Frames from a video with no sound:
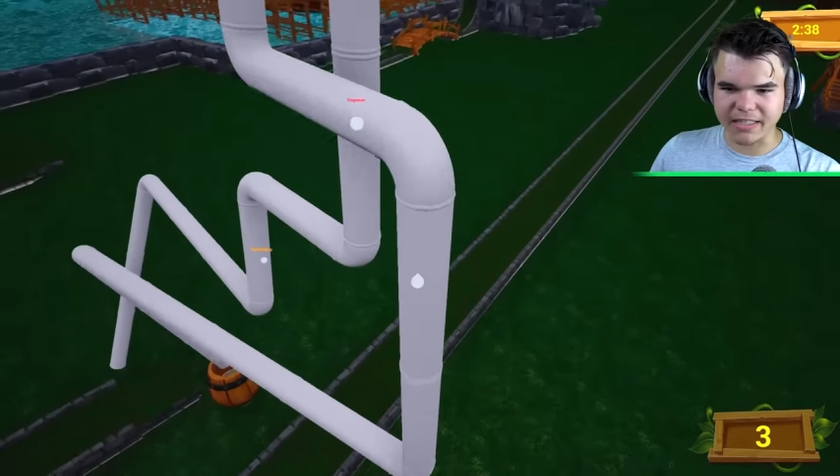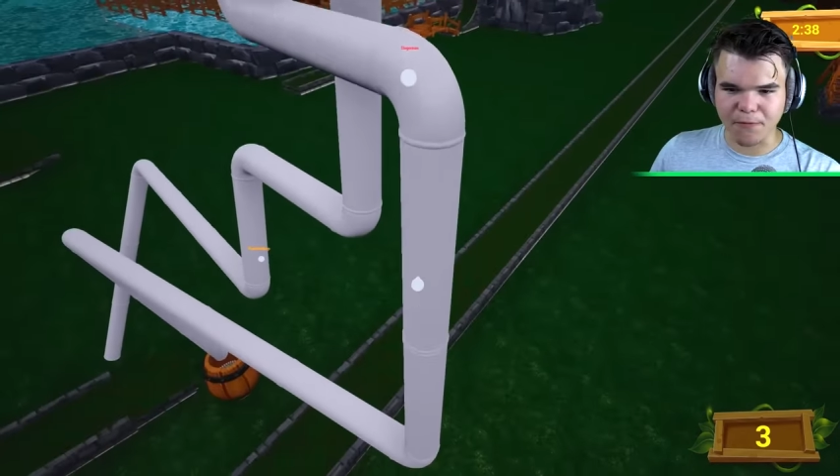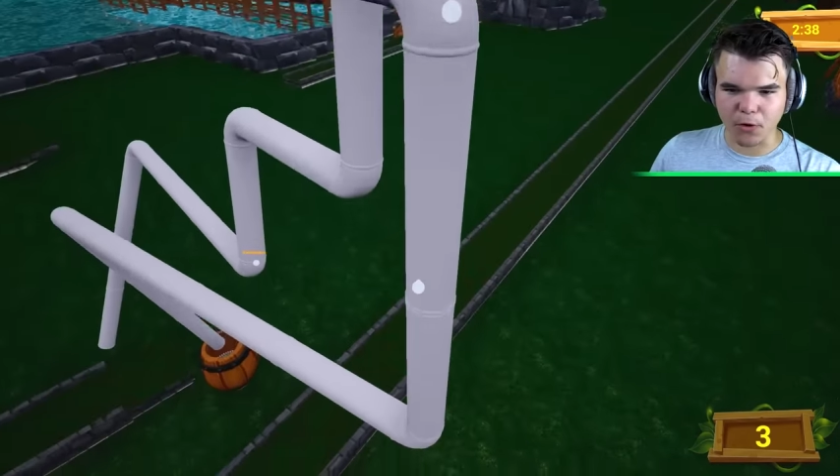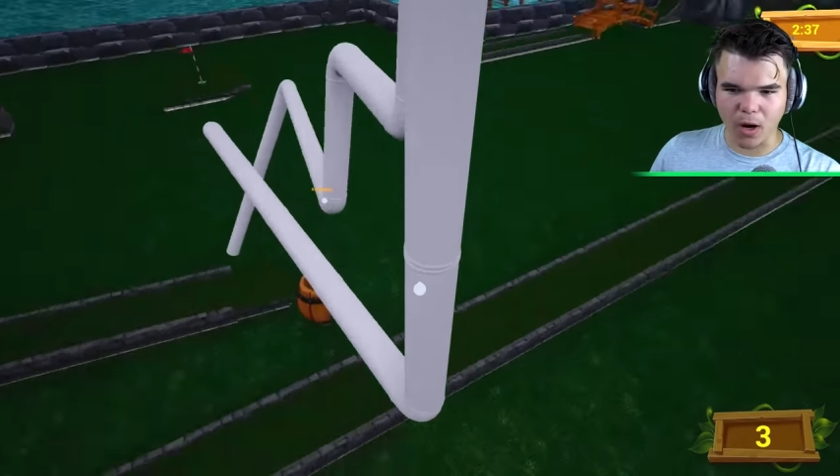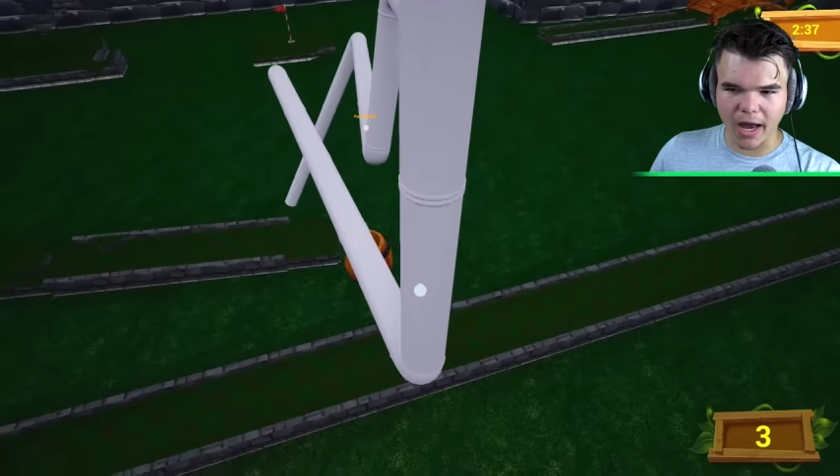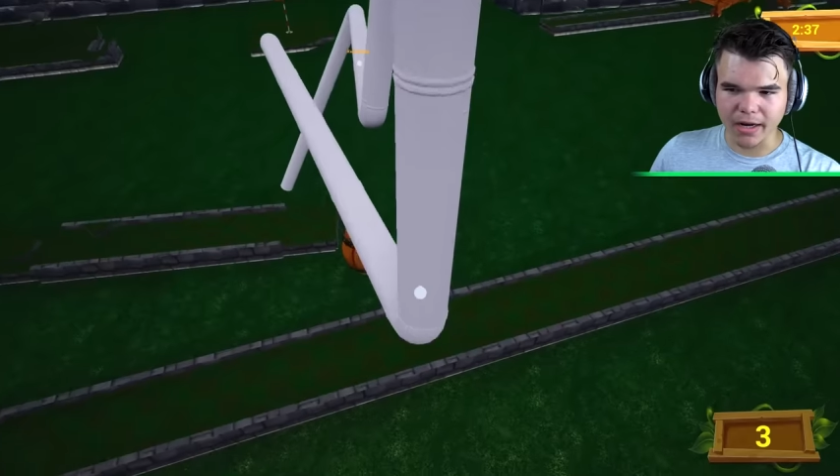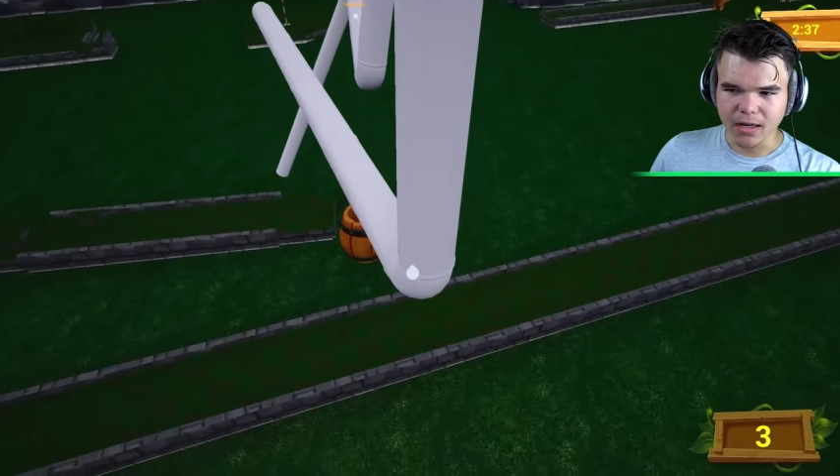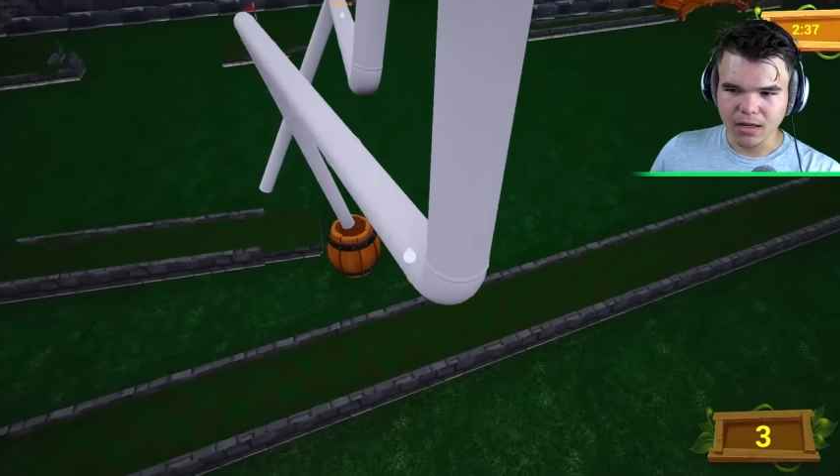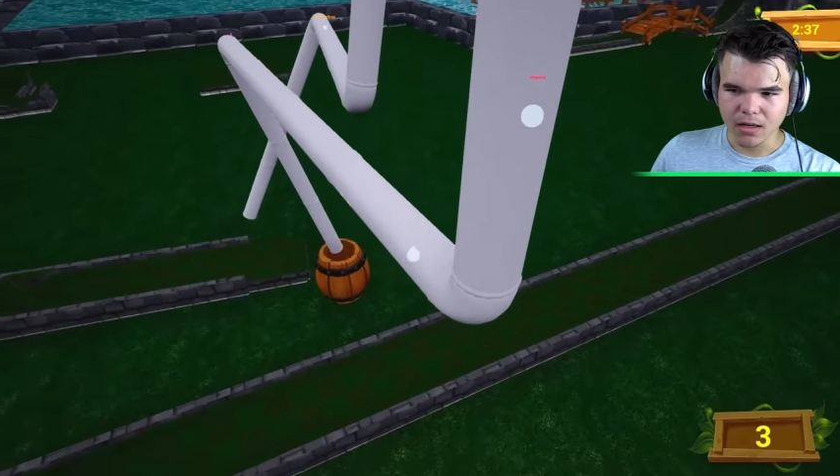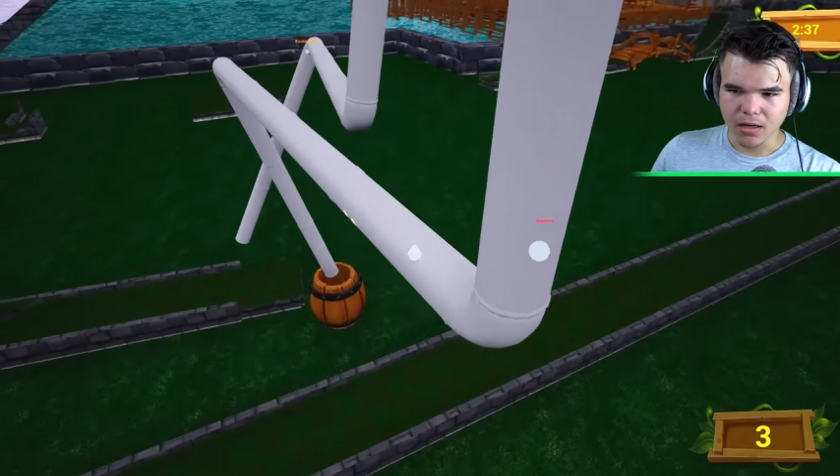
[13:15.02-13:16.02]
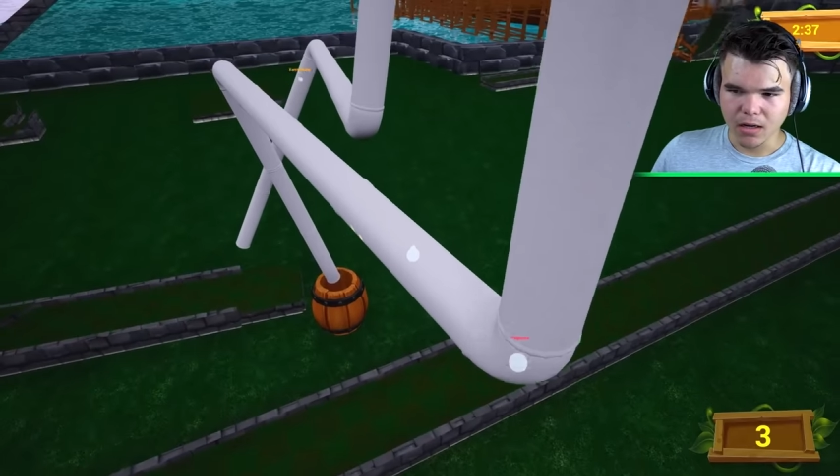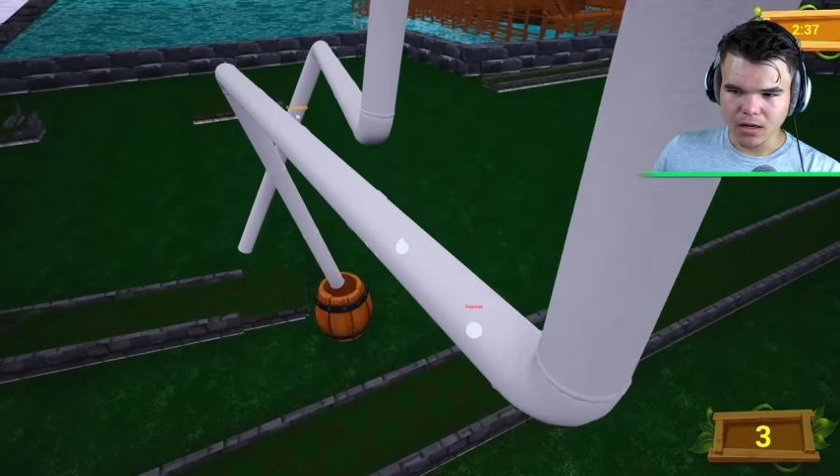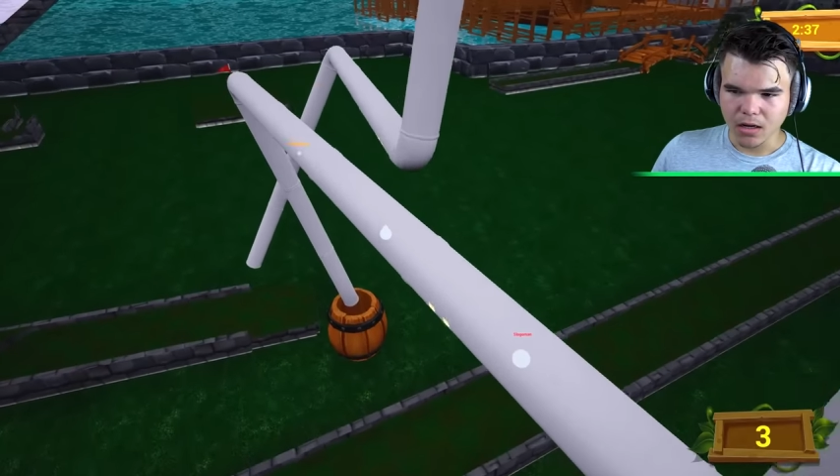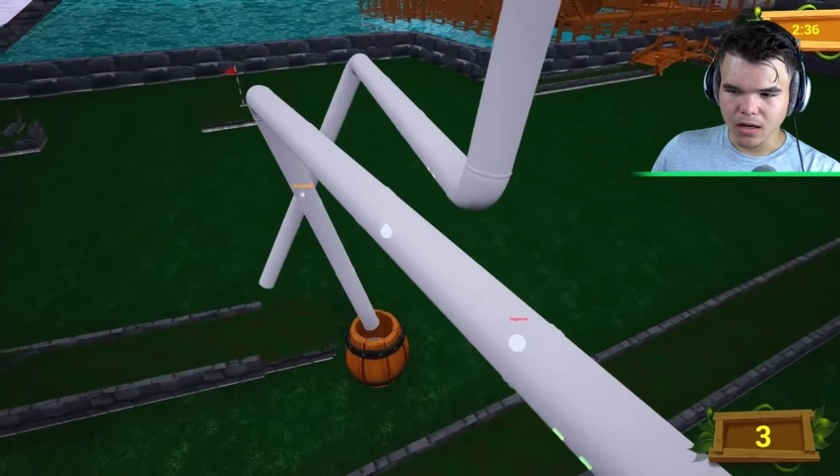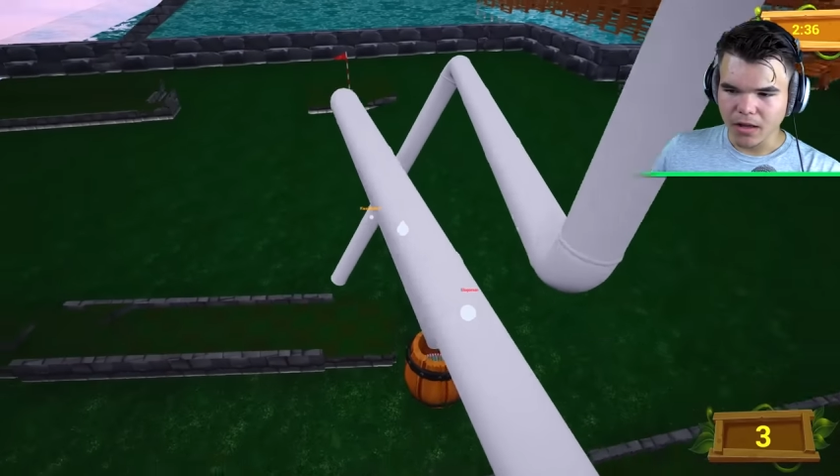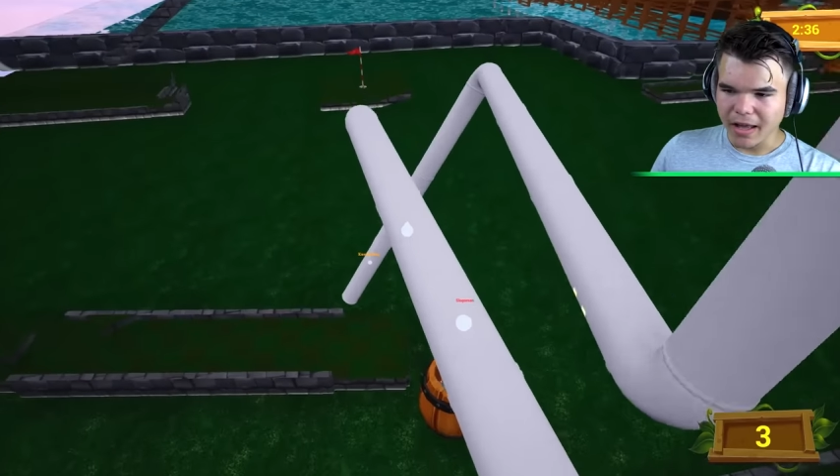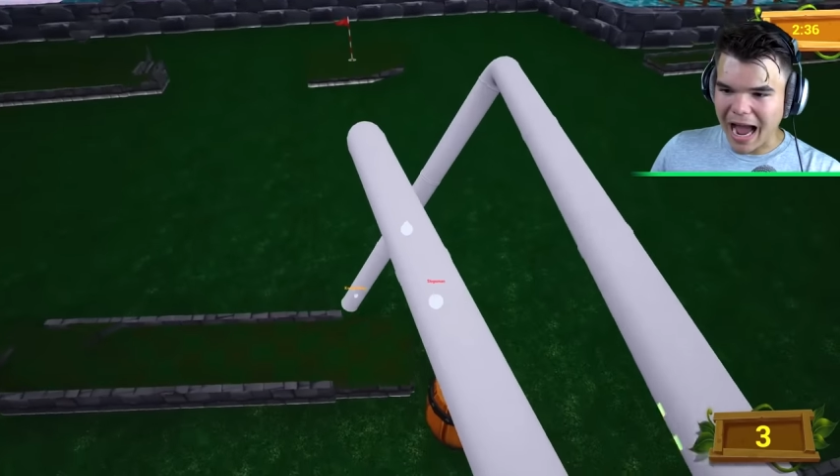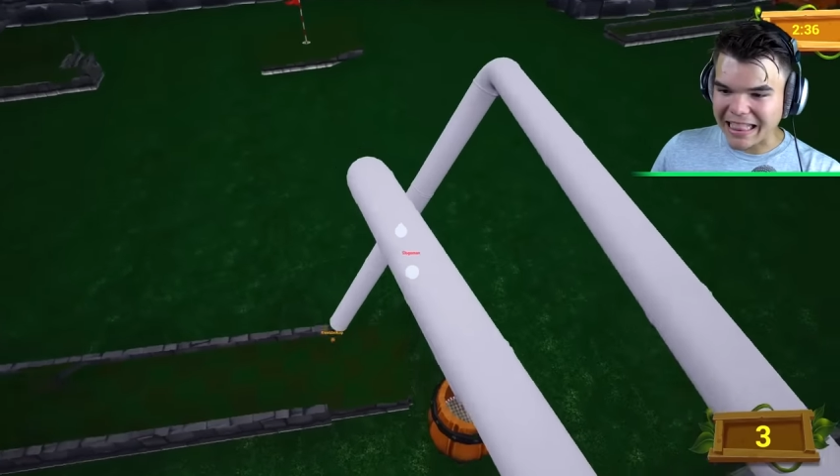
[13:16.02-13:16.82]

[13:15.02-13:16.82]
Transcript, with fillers: a different one. No.